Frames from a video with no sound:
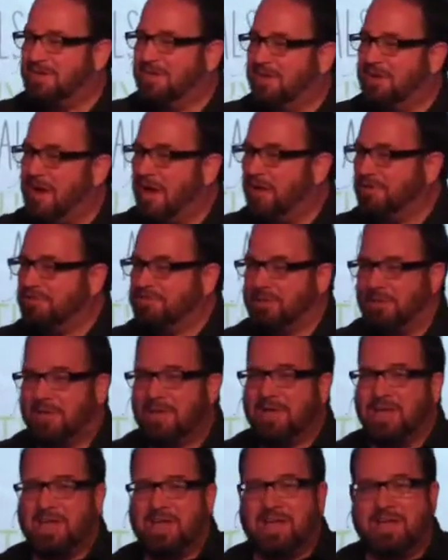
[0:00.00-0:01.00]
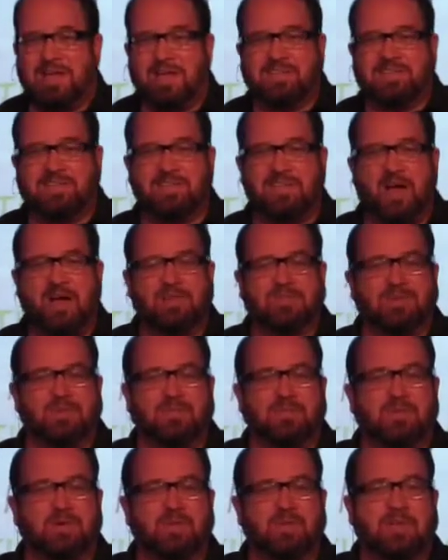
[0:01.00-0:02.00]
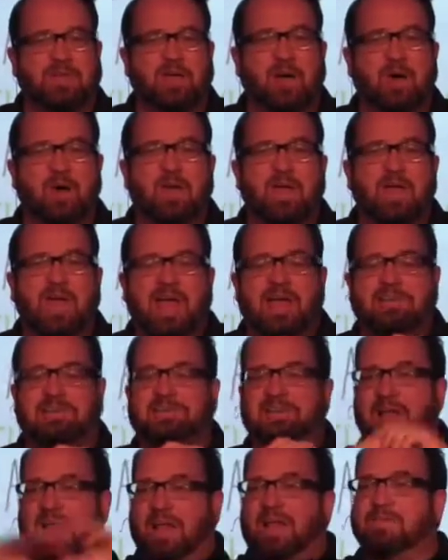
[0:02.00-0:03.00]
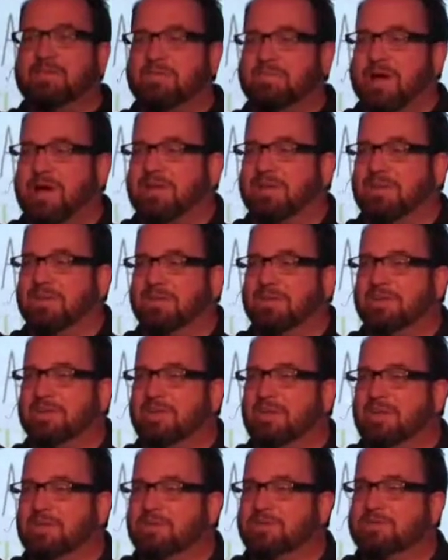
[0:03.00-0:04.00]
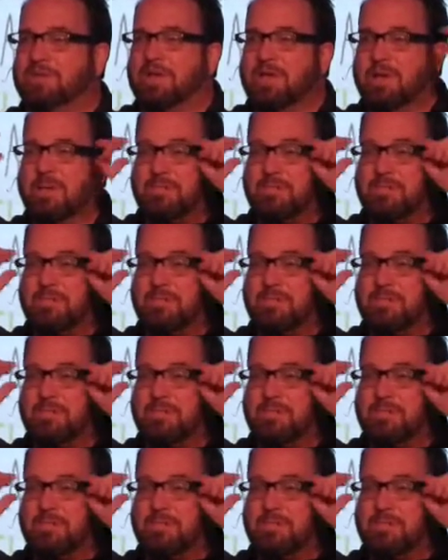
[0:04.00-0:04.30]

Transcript: the gospel is not just that we go and tell everybody the good news,